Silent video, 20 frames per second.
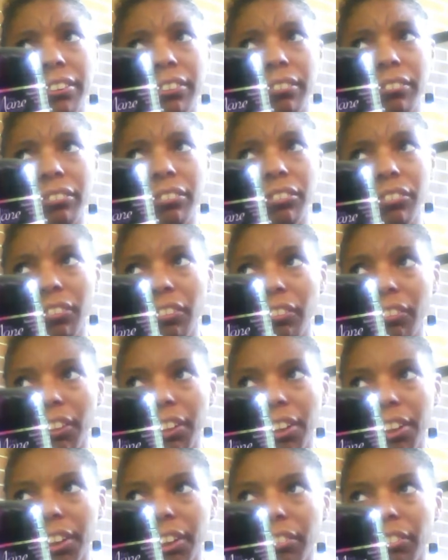and just
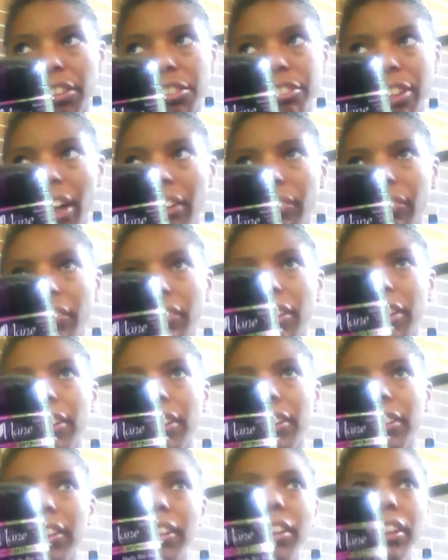get it, which I was
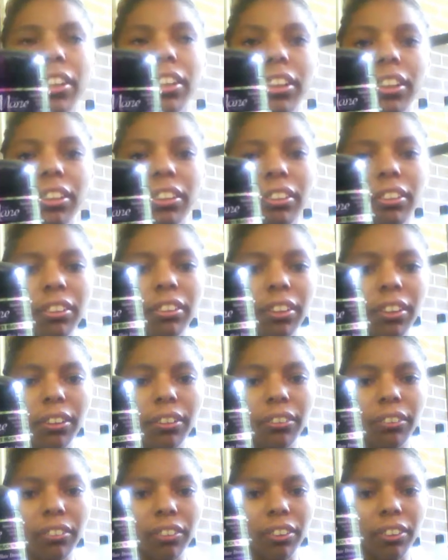gonna,
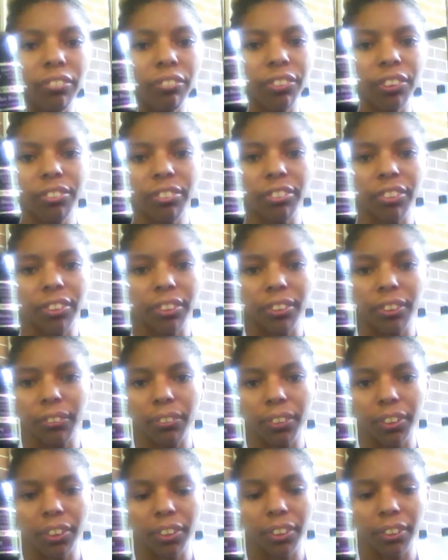eventually
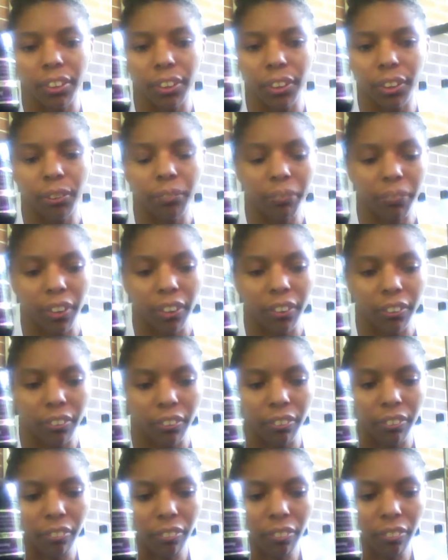go get the other
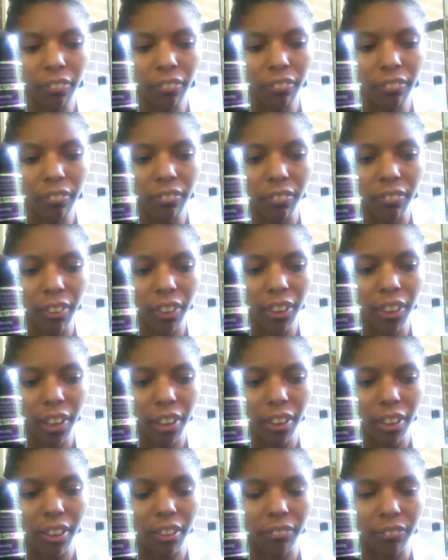products they
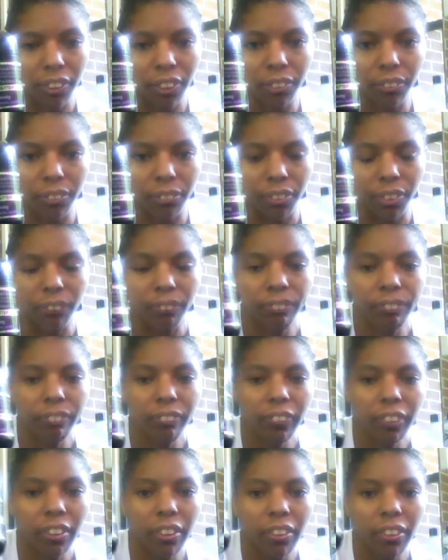have anyway.
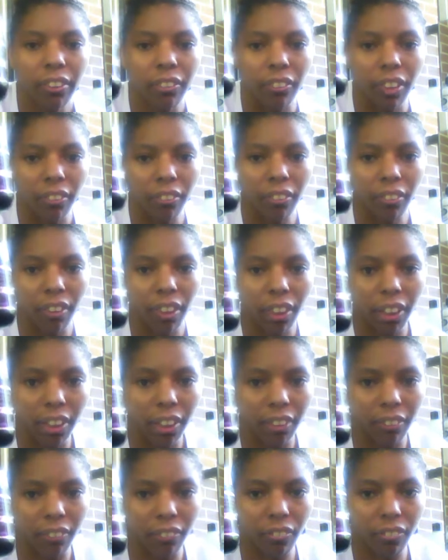So I
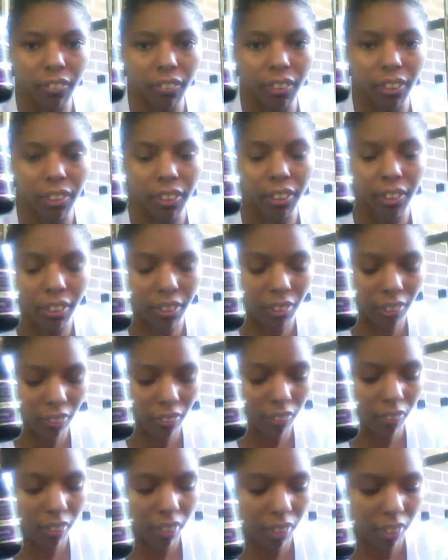decided to get
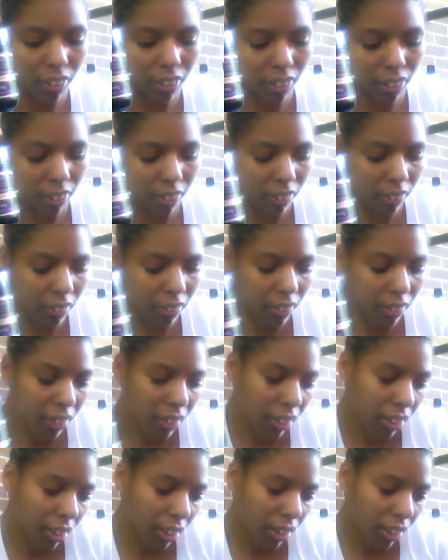this, and
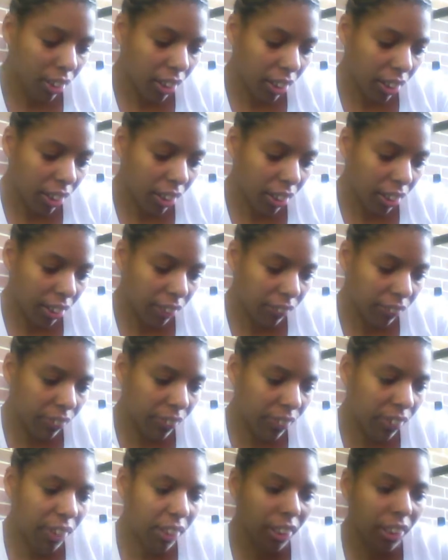I
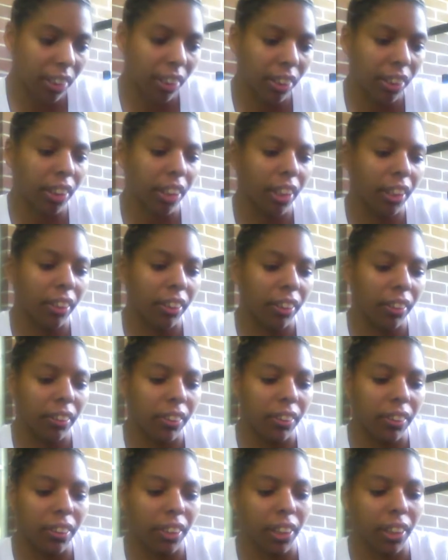went ahead and got
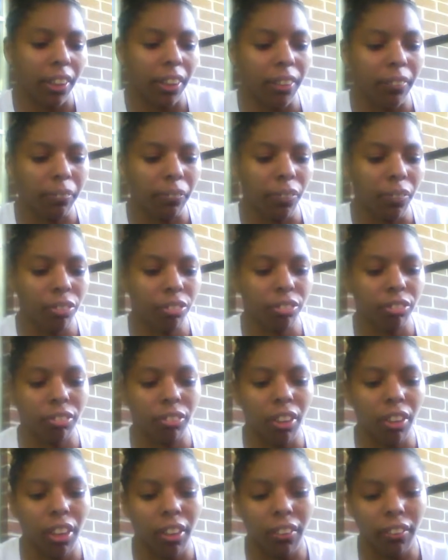the daily
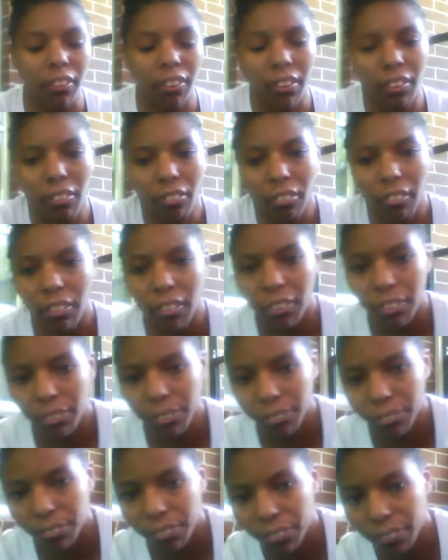moisturizer and
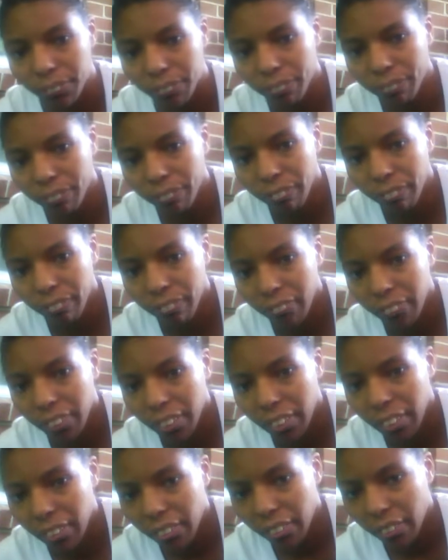silicone.
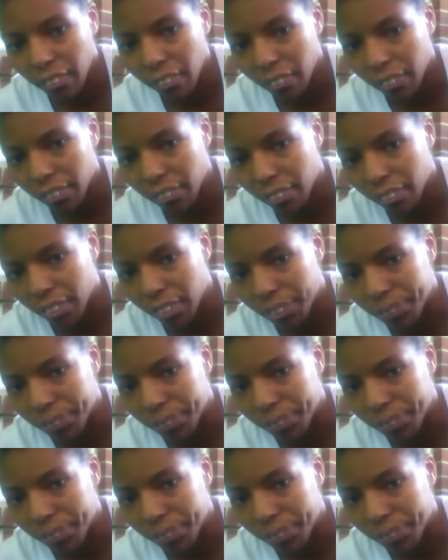So